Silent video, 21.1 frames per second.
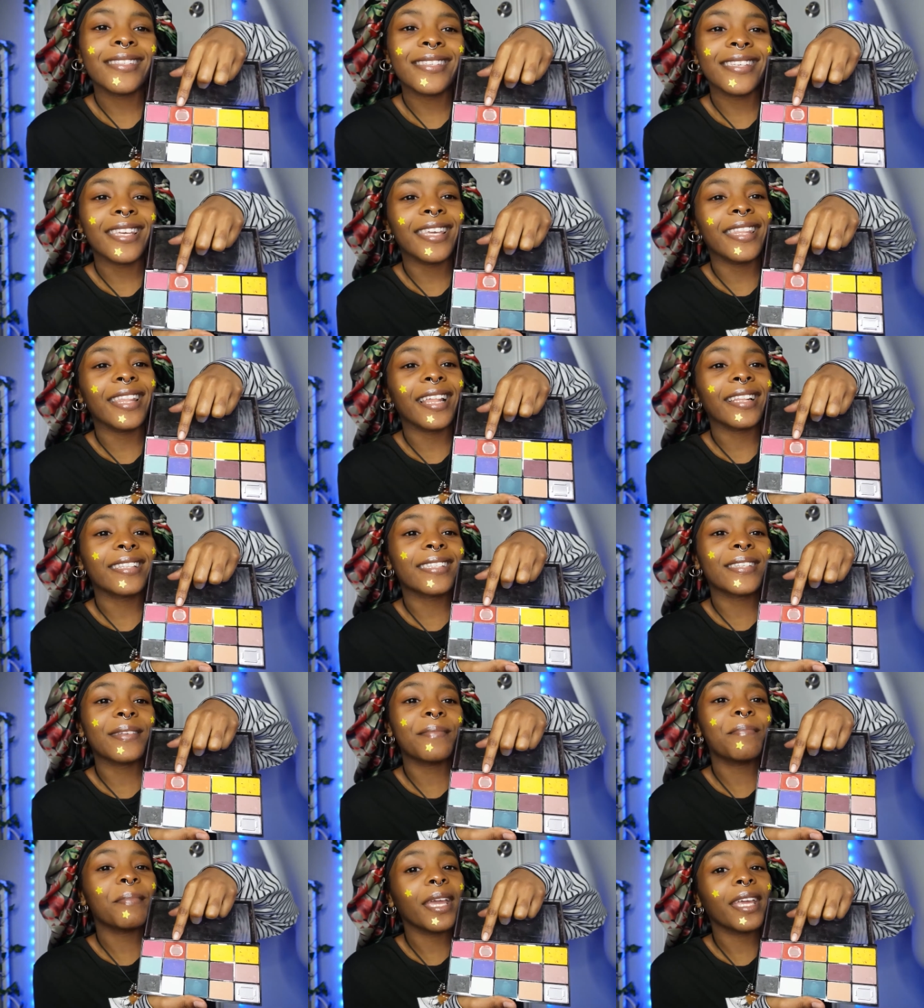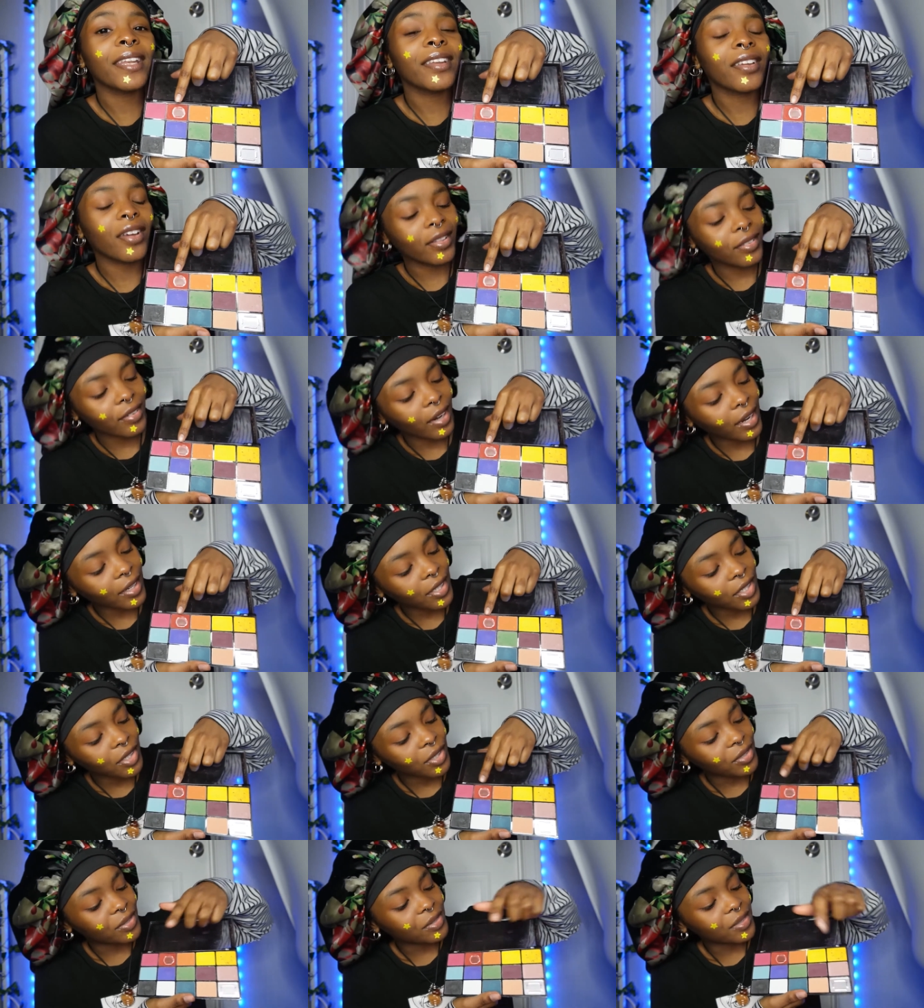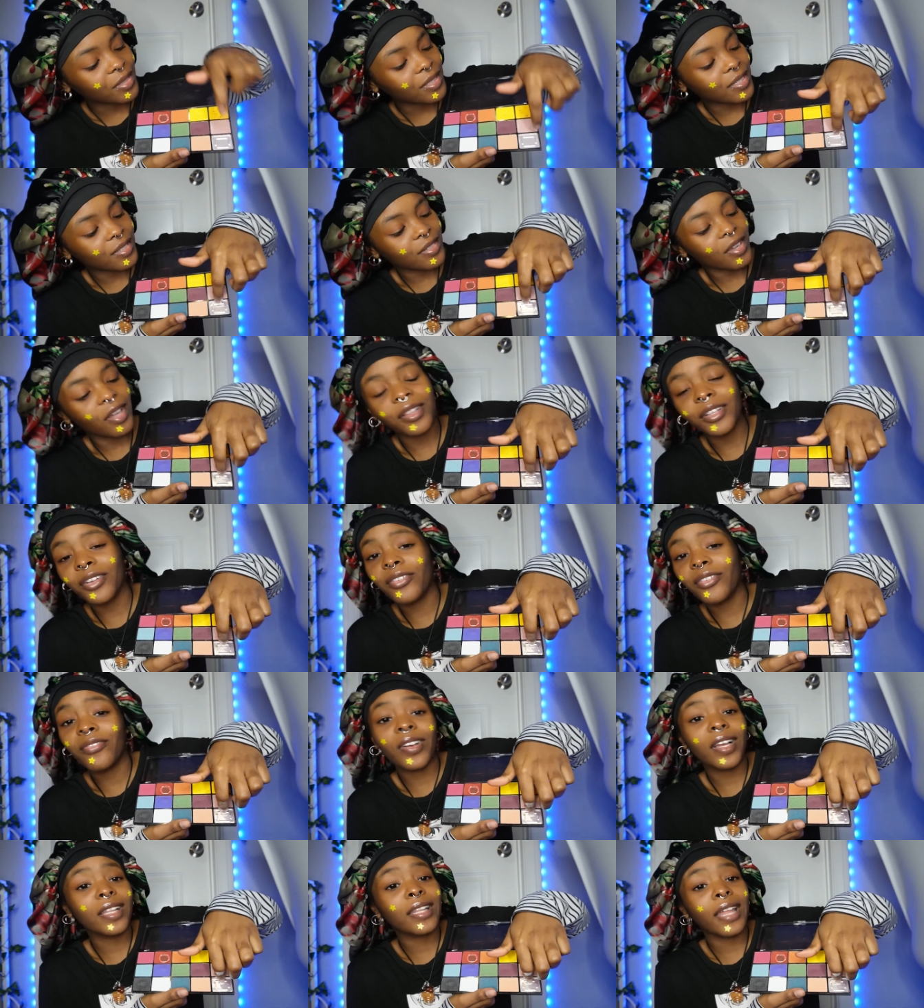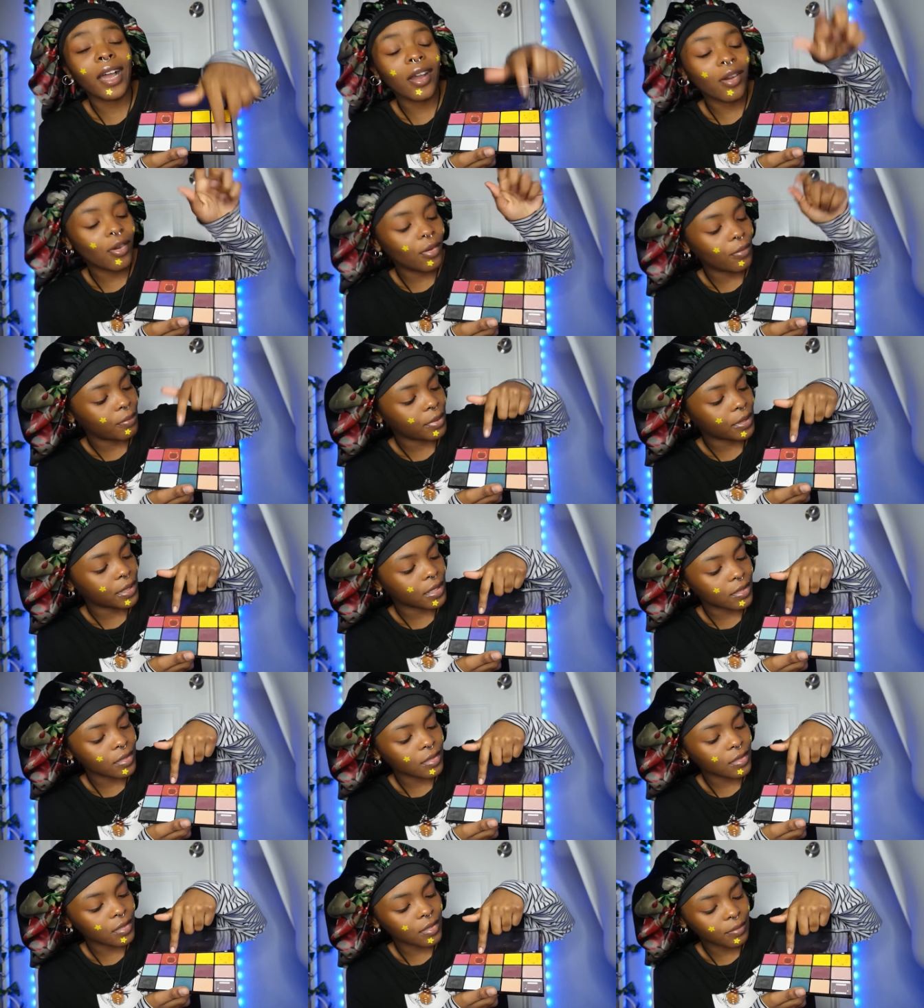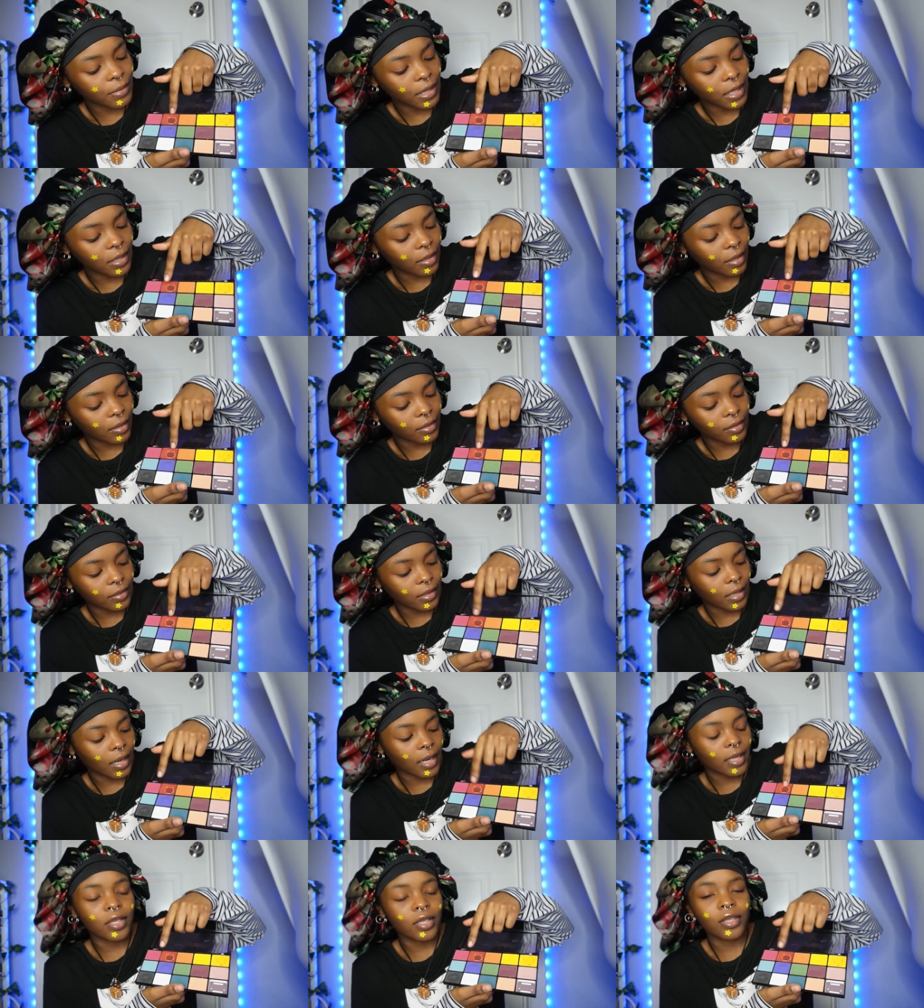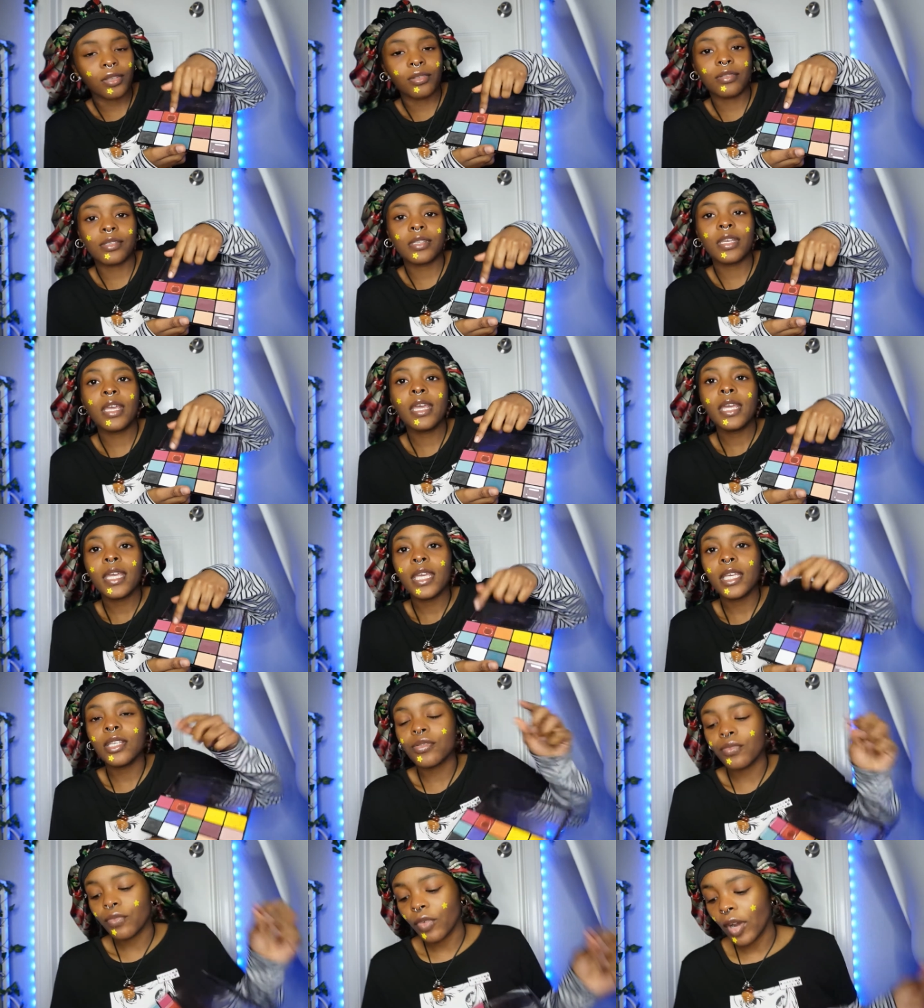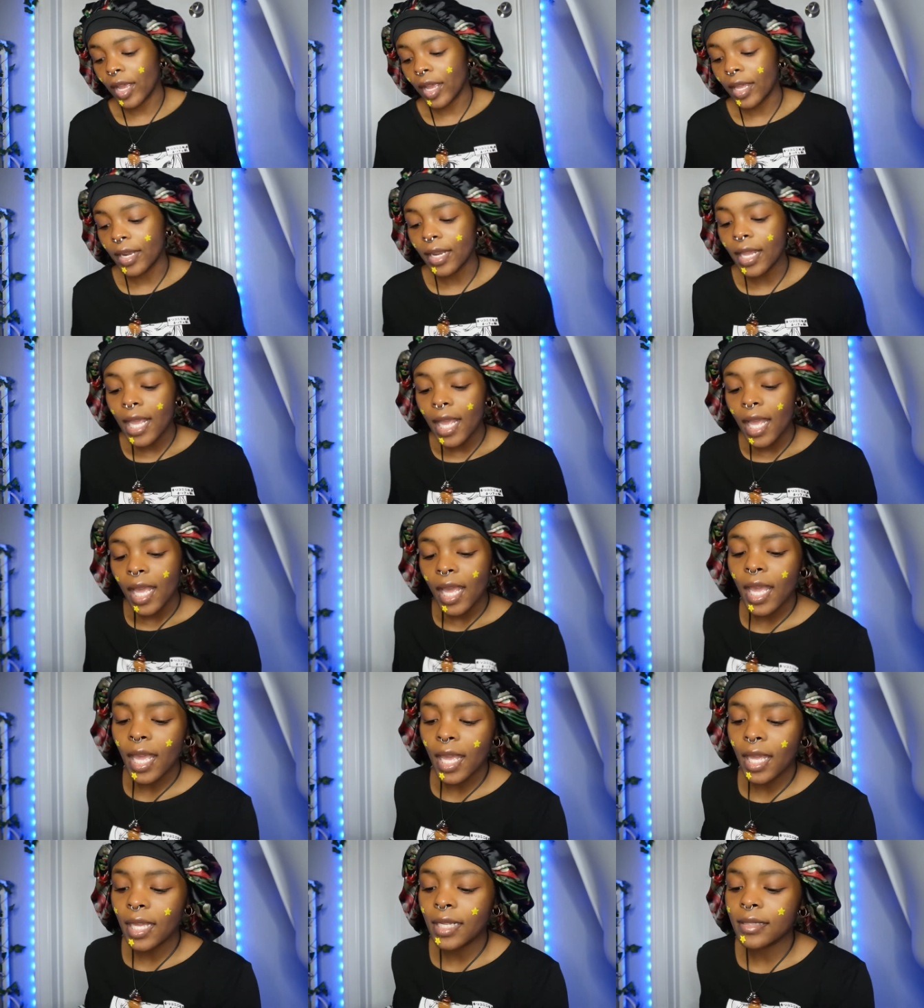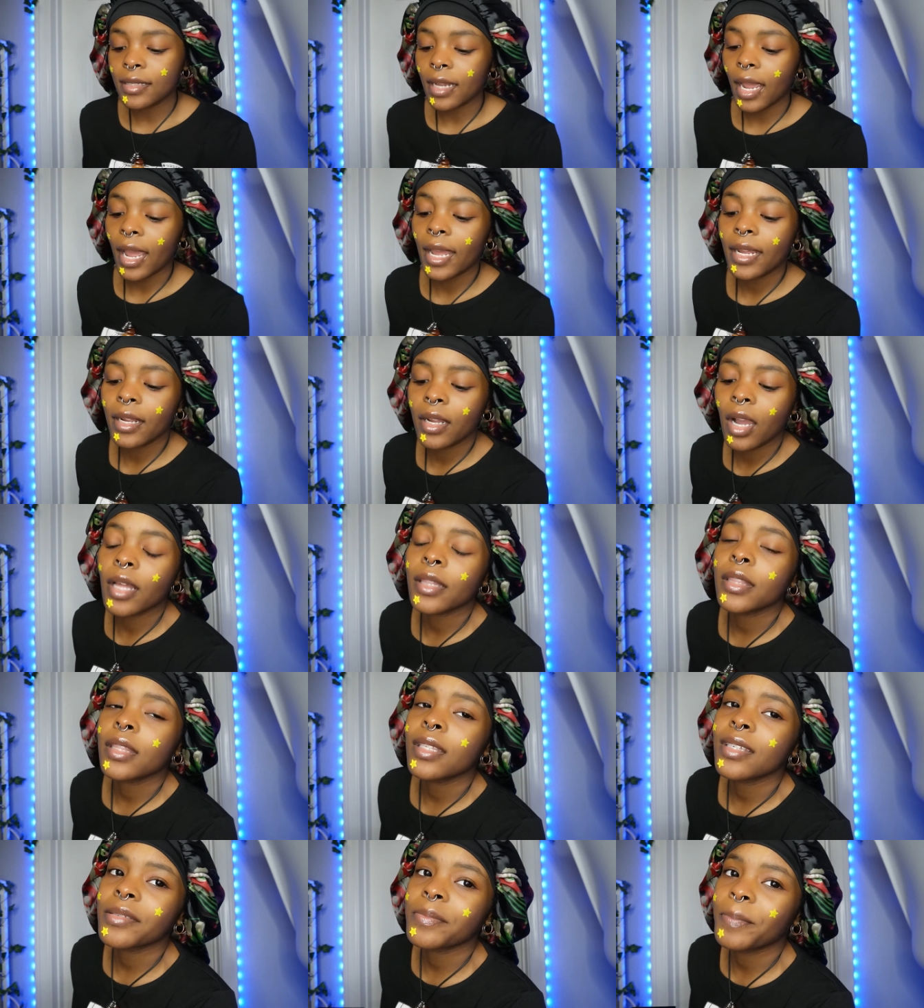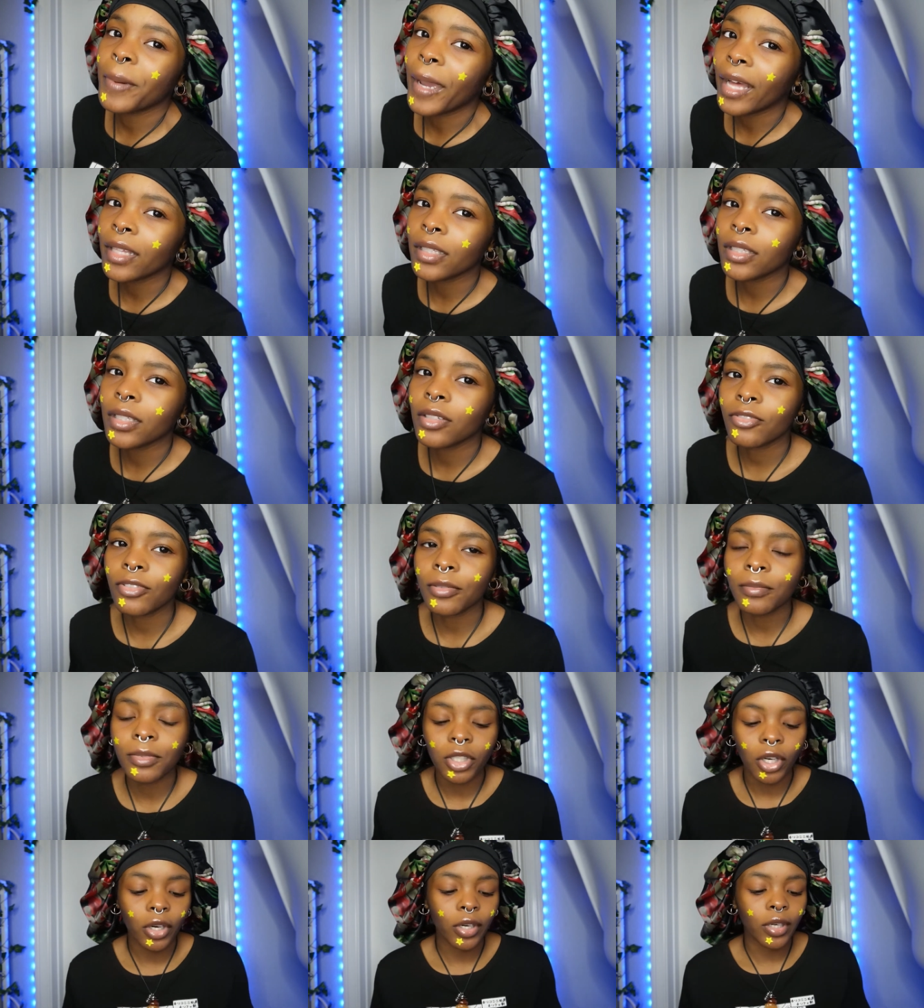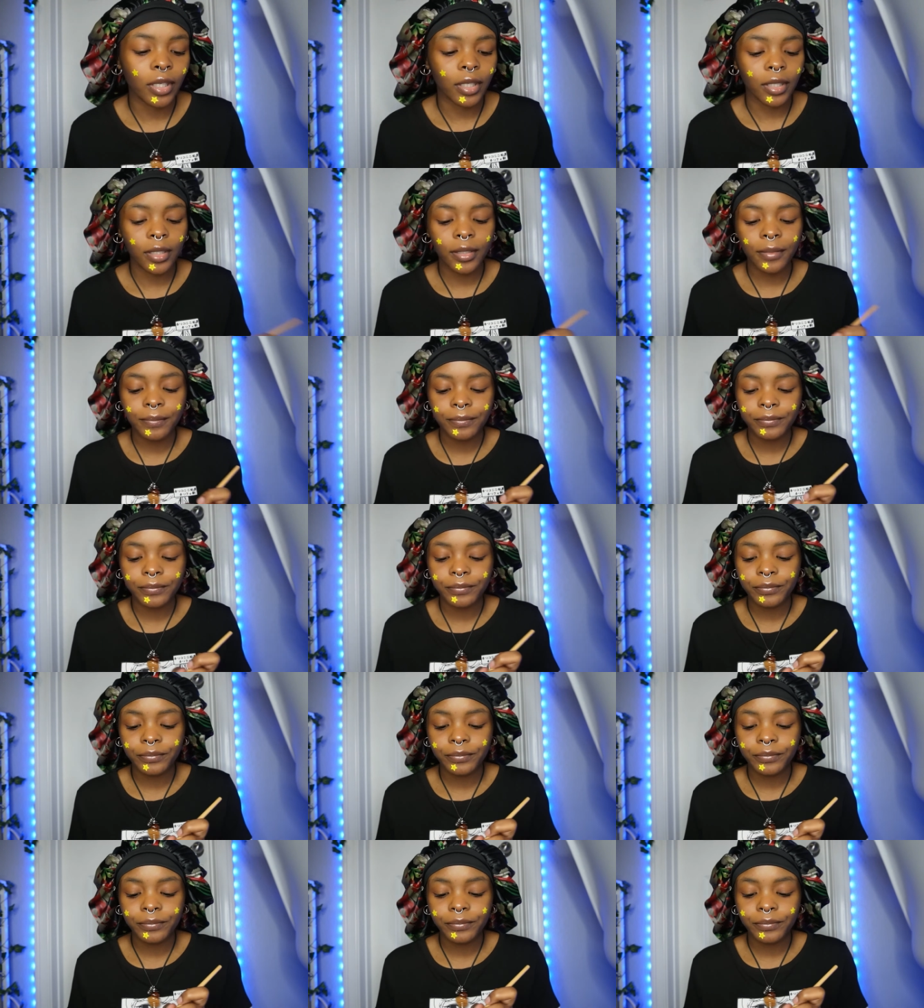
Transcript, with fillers: see, that's the main color I use. This color fell out, but this is the main color that I use, is red. And I got this palette from Target.